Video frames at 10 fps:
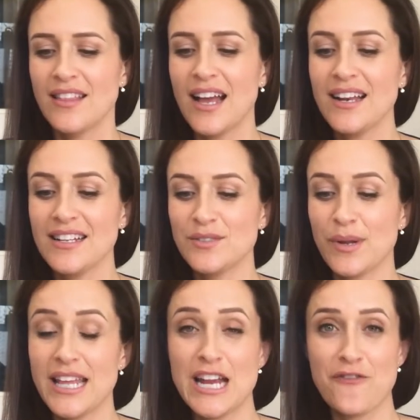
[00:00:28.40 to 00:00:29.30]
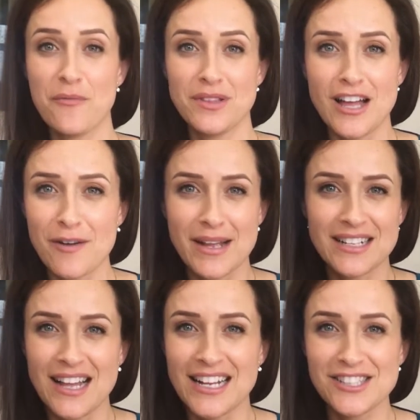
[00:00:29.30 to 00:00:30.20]
that is what I hear from a lot of my
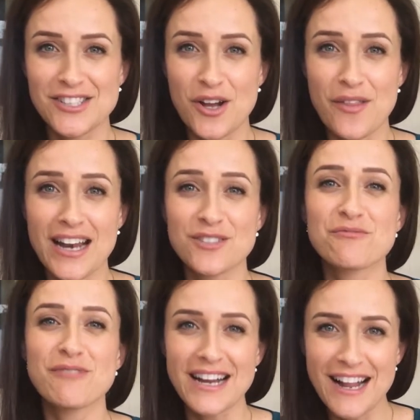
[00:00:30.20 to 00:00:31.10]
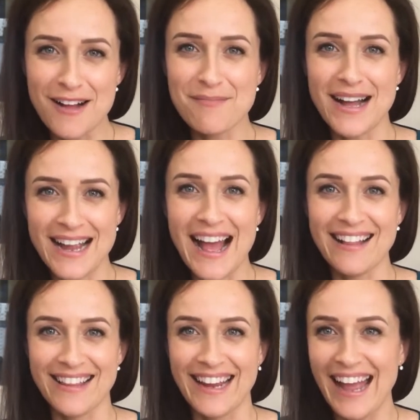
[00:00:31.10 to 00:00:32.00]
clients, so that is right up my
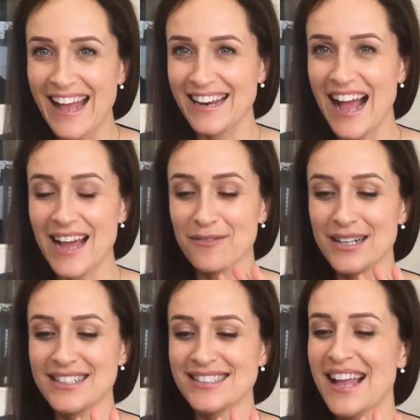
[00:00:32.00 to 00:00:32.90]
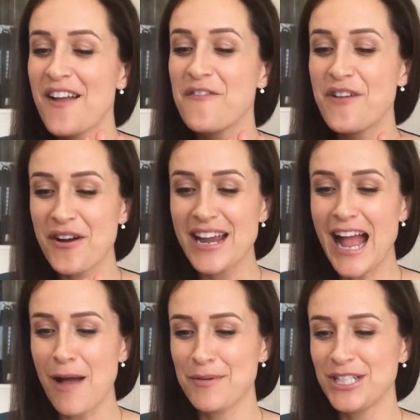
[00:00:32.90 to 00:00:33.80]
alley, and I was very
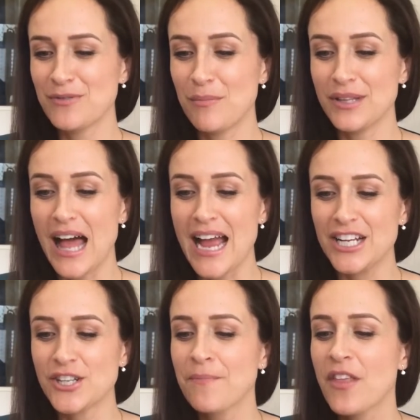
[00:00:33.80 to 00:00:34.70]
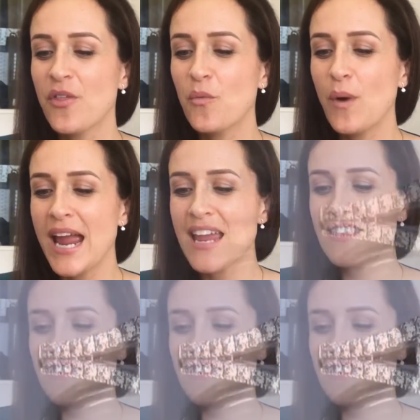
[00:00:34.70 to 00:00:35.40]
happy to oblige. The way